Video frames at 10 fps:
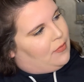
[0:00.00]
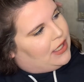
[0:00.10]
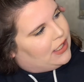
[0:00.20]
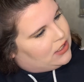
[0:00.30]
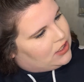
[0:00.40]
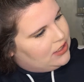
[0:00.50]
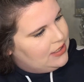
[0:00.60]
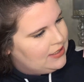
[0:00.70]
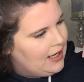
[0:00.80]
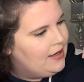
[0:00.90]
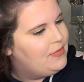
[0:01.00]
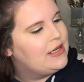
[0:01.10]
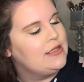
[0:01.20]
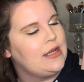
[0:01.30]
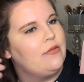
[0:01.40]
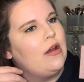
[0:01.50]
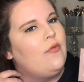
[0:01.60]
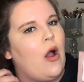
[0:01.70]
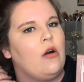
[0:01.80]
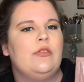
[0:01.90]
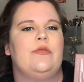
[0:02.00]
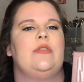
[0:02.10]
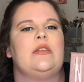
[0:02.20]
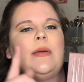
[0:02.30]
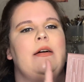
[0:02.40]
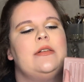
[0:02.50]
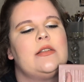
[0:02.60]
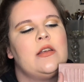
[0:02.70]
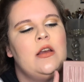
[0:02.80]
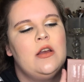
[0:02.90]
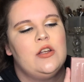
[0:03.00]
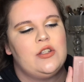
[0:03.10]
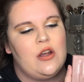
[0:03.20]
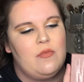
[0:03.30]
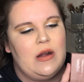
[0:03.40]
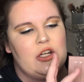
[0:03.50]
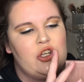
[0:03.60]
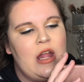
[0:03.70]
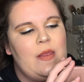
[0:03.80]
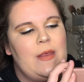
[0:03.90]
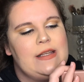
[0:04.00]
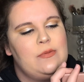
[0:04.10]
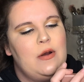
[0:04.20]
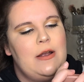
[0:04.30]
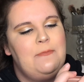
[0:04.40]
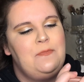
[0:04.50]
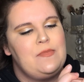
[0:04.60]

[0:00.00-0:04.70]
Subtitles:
me to decide because I love all of these palettes so much. This one,